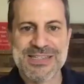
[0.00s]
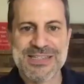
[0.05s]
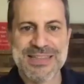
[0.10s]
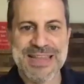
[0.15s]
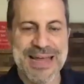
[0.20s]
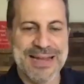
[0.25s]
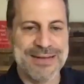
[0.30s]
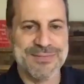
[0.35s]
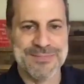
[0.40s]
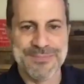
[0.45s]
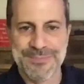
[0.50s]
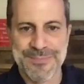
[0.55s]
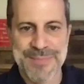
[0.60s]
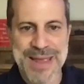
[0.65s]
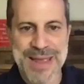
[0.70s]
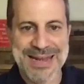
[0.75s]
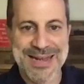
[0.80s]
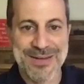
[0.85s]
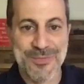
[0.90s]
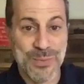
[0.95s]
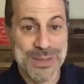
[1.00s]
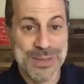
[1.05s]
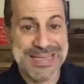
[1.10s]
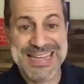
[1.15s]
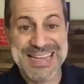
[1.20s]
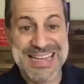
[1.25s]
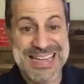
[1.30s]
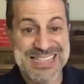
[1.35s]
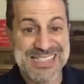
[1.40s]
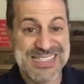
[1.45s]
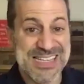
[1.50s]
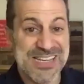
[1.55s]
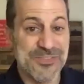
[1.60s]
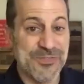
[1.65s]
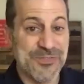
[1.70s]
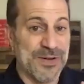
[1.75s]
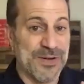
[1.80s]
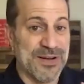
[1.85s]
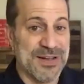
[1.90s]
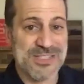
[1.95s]
that made it really easy
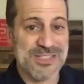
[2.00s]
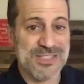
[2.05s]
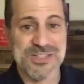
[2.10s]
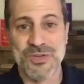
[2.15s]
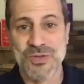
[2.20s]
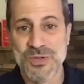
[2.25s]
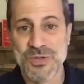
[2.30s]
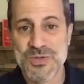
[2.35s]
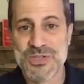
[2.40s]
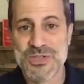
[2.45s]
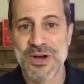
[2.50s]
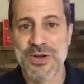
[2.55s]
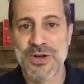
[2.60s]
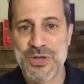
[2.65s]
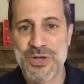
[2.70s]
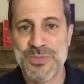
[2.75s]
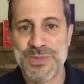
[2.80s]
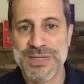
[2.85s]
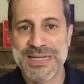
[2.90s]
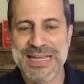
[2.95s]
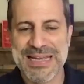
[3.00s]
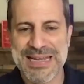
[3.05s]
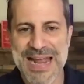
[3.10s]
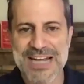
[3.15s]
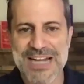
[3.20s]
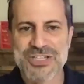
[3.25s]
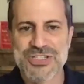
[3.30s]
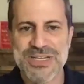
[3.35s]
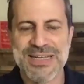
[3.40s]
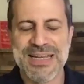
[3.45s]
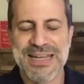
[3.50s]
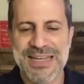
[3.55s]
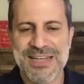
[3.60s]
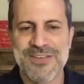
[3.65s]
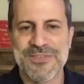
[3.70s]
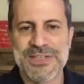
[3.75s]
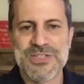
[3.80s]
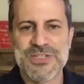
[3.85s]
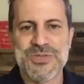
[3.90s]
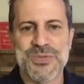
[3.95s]
for us to lose our human connection to
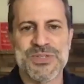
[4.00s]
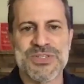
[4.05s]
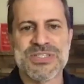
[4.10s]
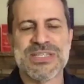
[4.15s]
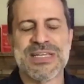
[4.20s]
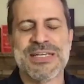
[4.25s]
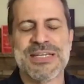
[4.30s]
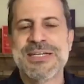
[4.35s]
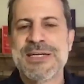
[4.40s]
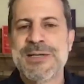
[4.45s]
individuals.